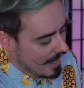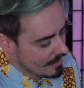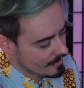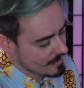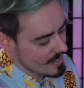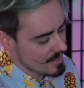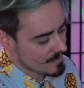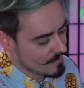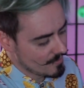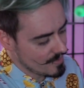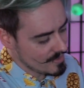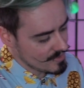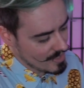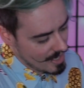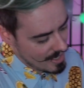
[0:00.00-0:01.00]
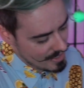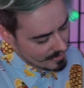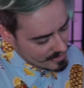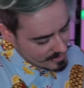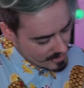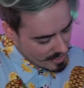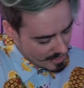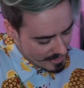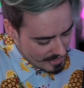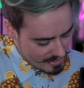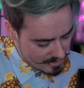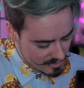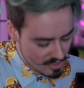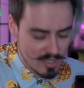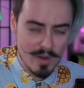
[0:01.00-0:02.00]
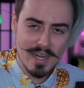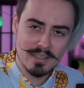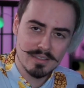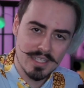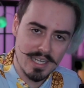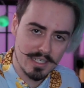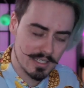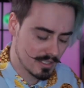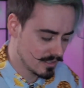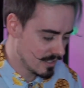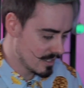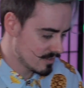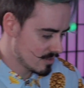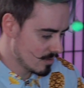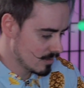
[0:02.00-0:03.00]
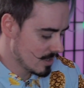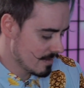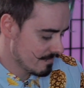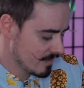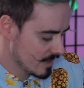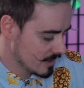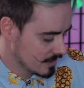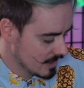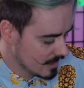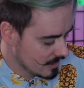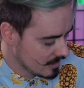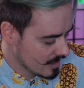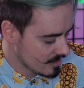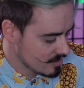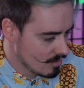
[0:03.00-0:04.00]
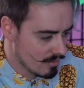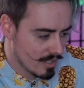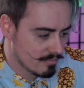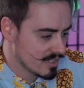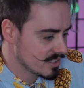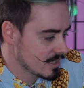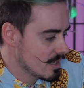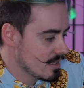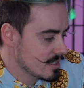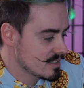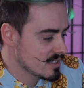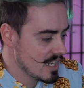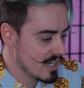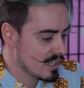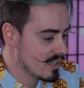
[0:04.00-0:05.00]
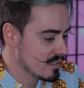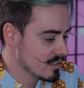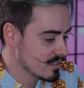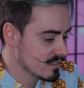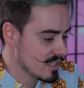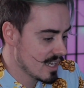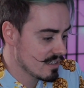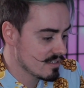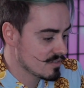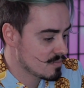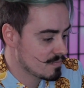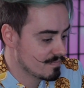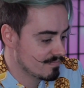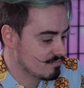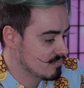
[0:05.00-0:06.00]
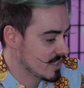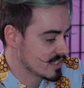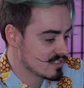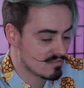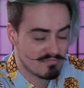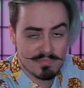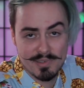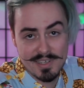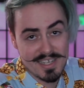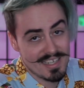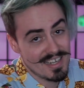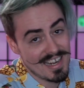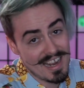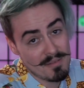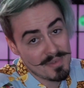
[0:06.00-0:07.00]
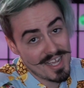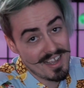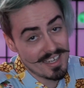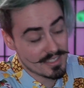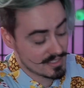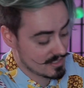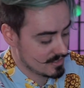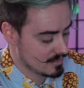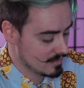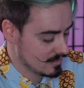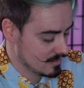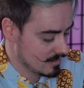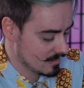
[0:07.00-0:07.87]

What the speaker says: And this guy here is quite thick. That's all I've really got to say. Other than that, it's pretty damn nice.